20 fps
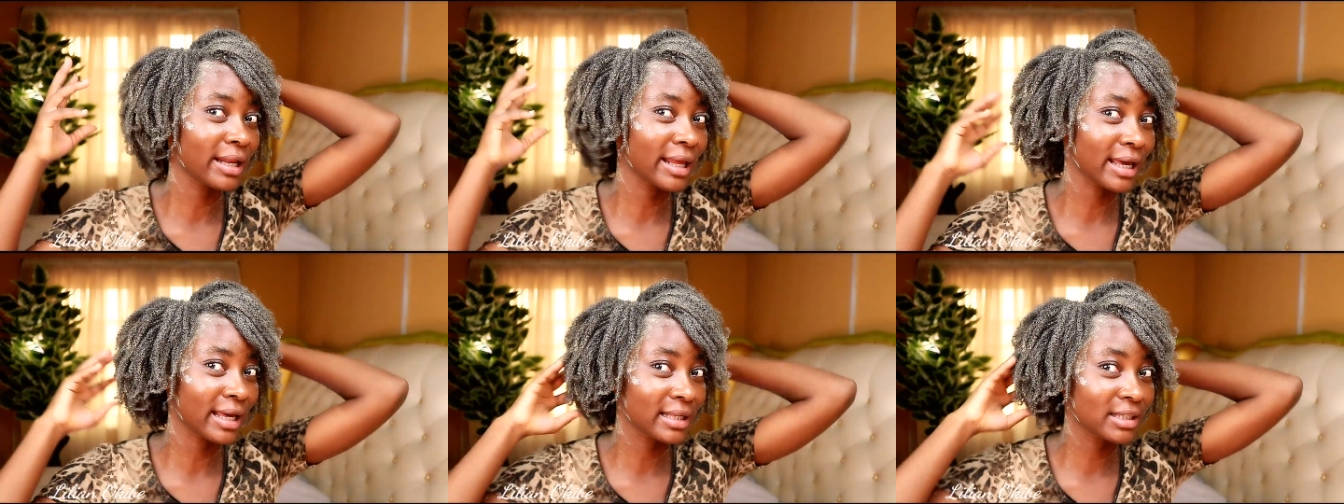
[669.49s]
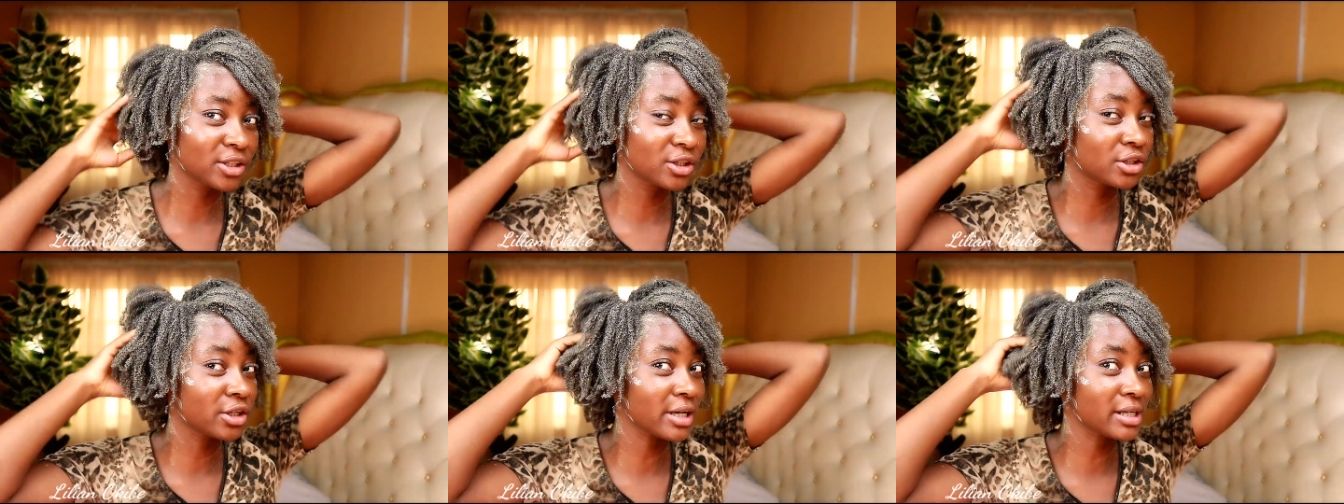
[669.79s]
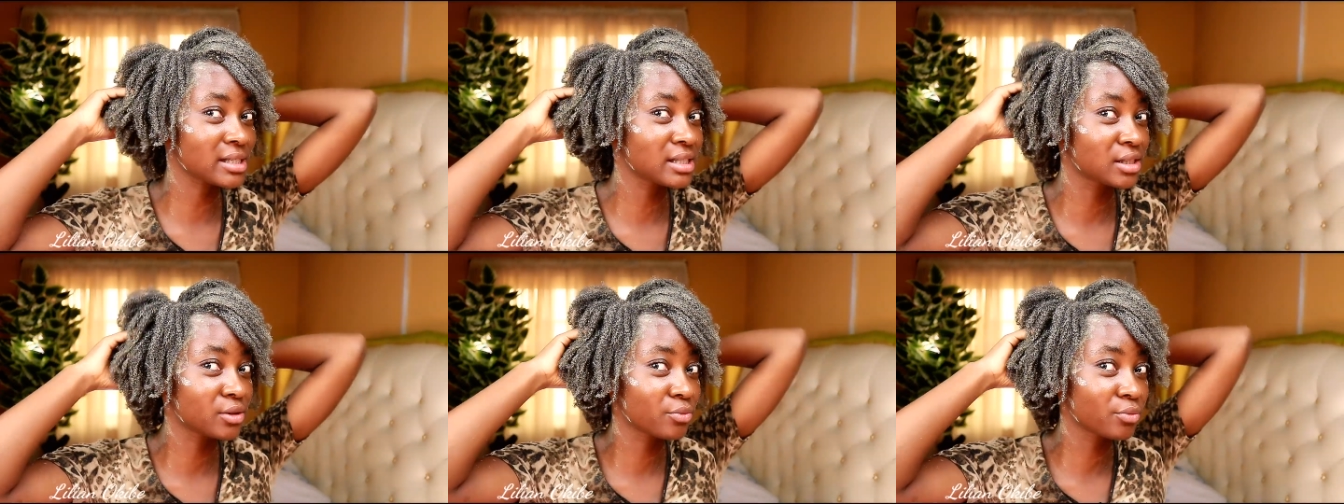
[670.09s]
like
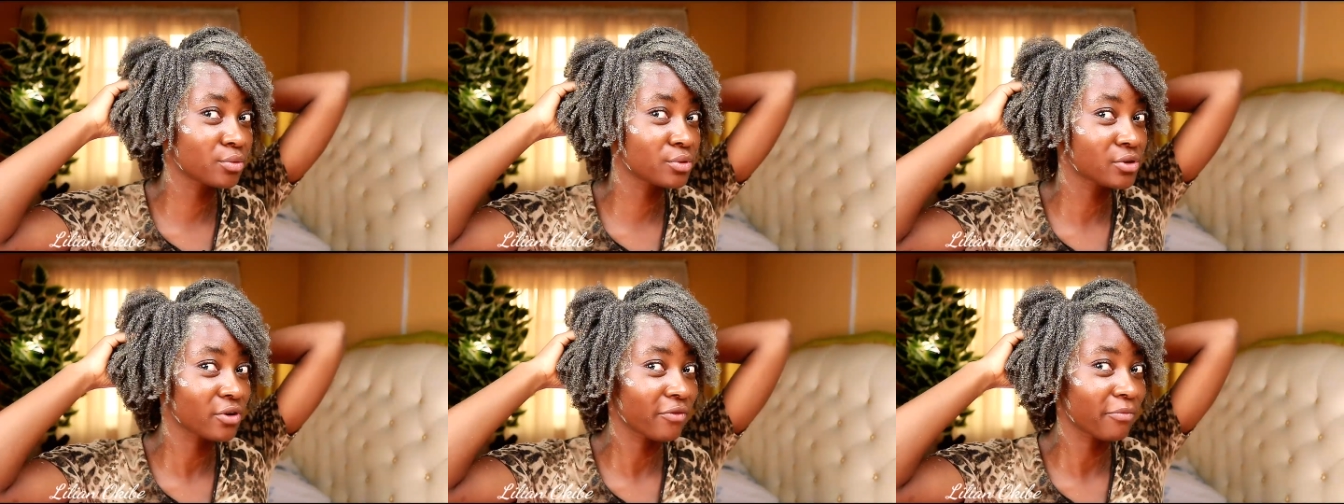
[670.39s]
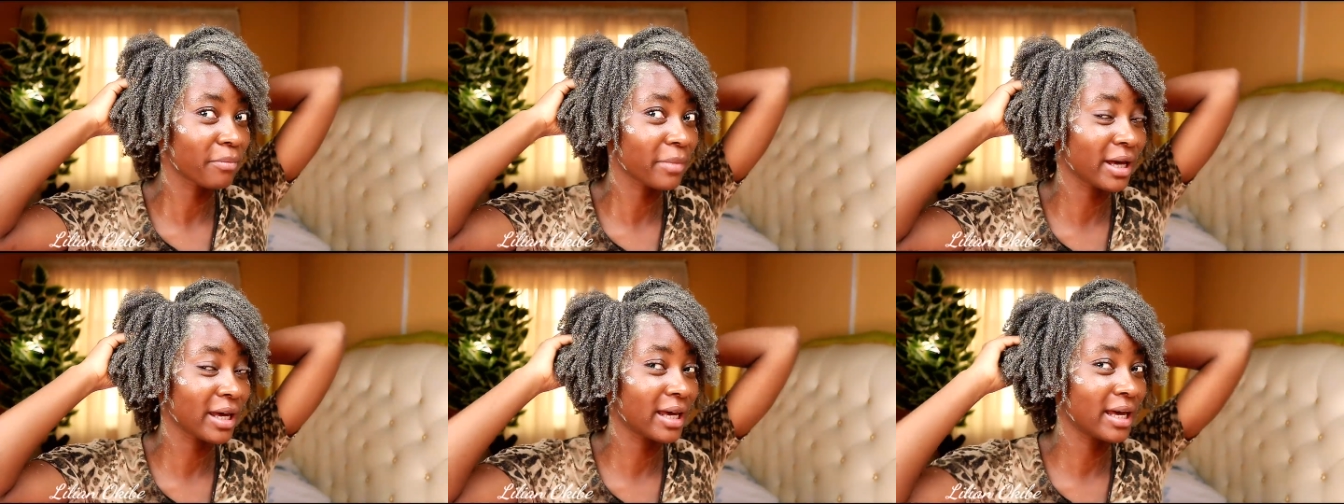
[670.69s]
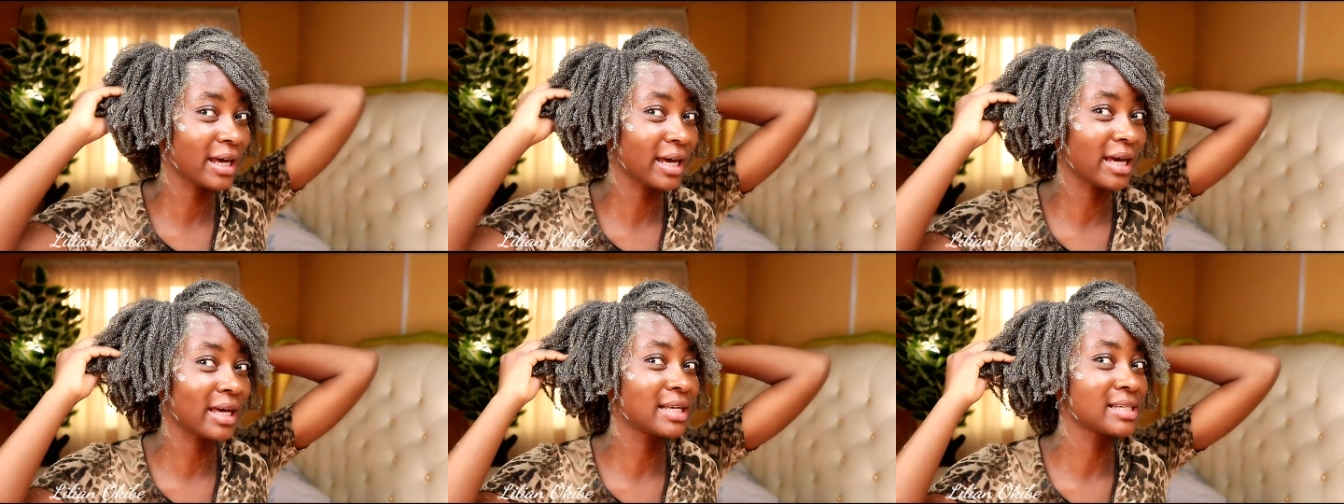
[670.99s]
just the root of my
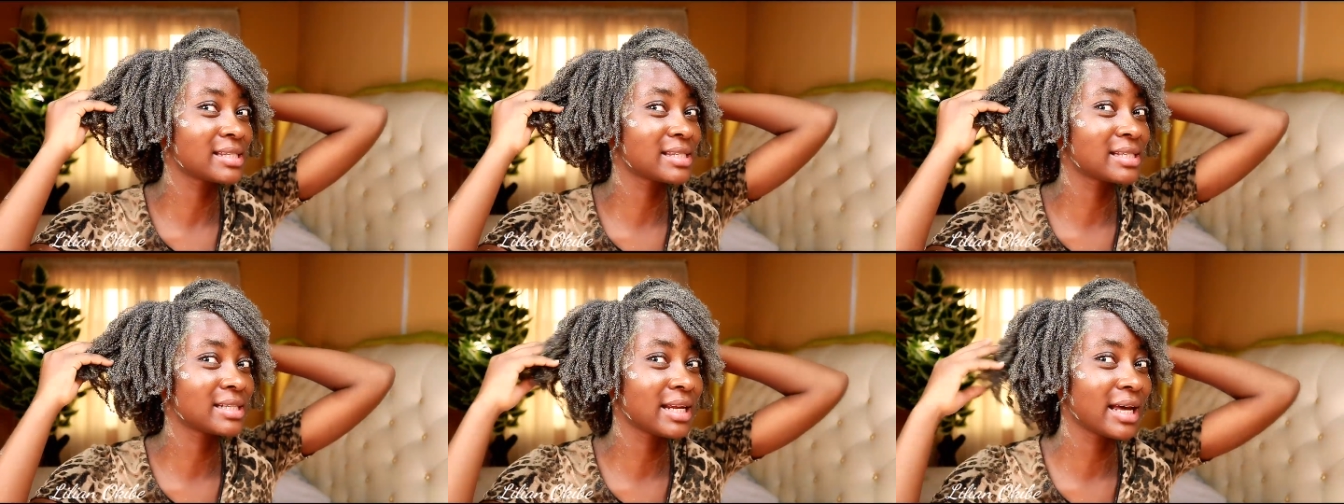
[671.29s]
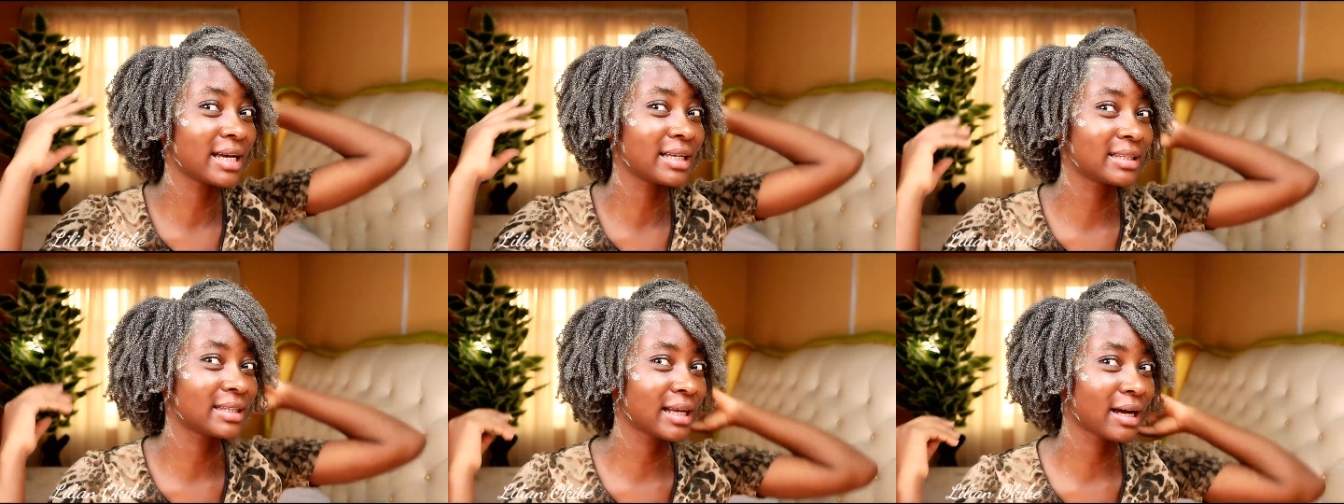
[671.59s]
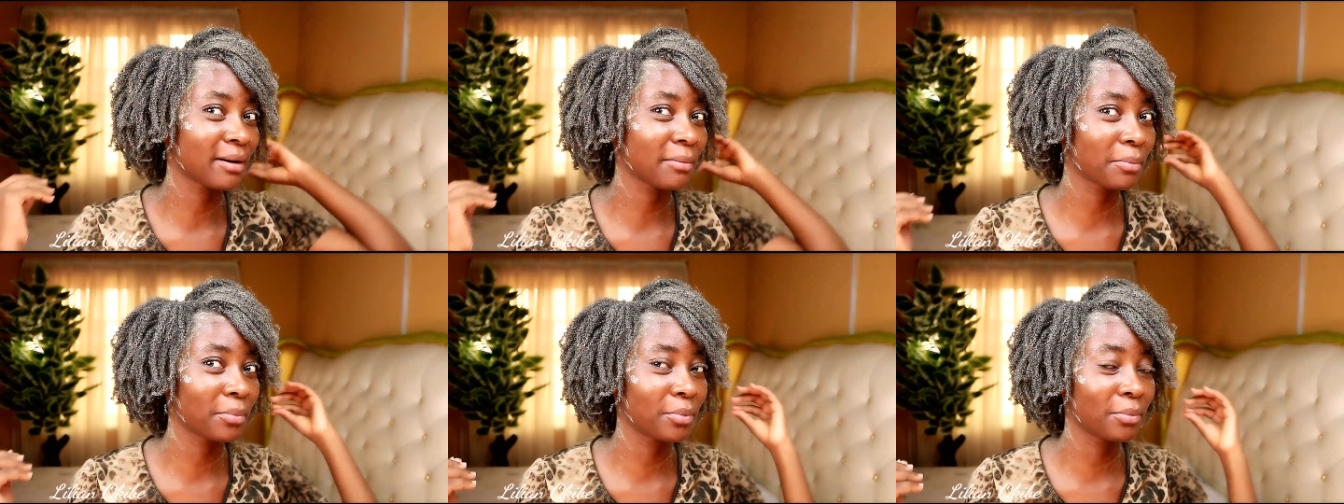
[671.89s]
hair is still like
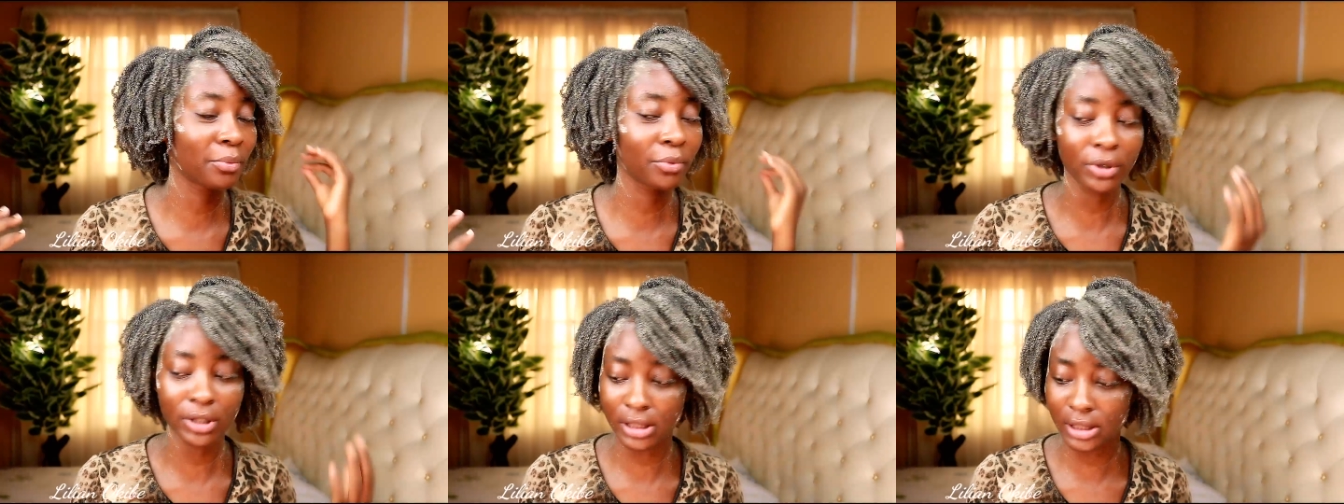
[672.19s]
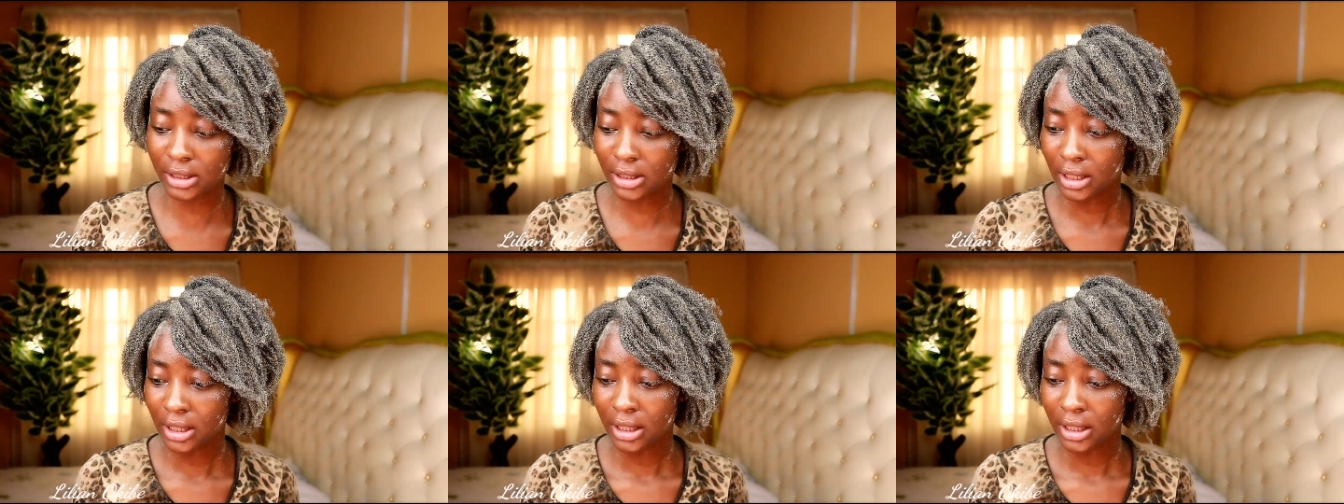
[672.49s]
damp, but